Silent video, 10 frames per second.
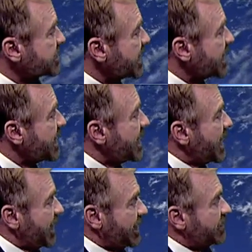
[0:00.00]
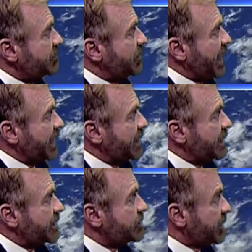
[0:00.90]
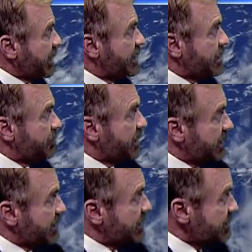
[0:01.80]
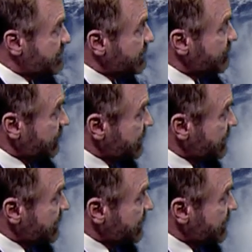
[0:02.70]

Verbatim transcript: and uh, back in Dominica, but it is a very